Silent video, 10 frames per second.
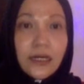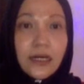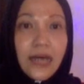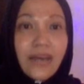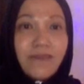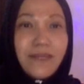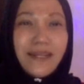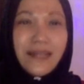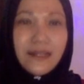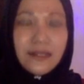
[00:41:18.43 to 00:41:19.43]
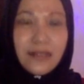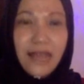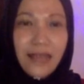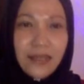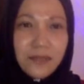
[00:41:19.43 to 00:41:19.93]
Uh, I've been an
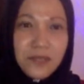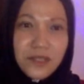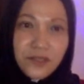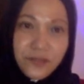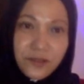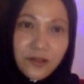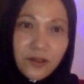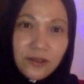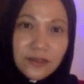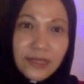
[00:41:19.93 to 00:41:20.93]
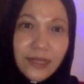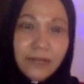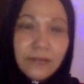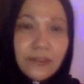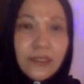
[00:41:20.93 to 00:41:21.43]
academician for a long
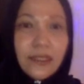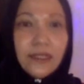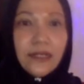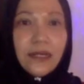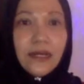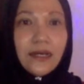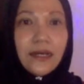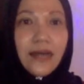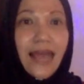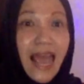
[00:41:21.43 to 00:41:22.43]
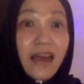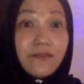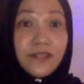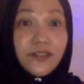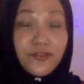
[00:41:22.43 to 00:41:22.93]
time, and uh, I
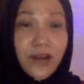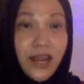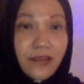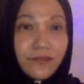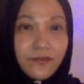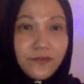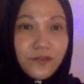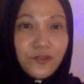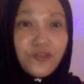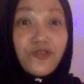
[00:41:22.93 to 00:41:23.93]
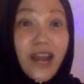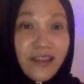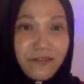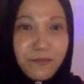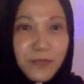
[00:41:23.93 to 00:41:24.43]
have the drive to
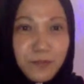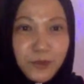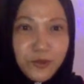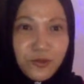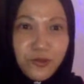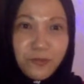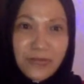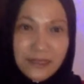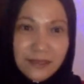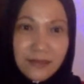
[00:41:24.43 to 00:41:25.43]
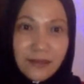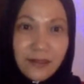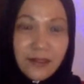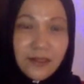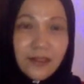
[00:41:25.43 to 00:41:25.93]
drive people to do better,
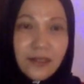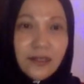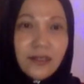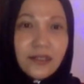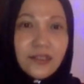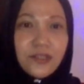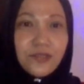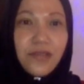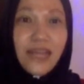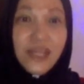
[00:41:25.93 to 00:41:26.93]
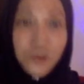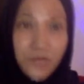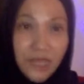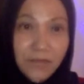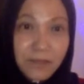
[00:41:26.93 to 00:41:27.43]
uh, to
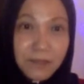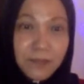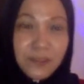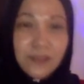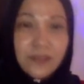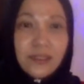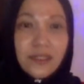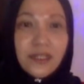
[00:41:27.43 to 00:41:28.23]
educate people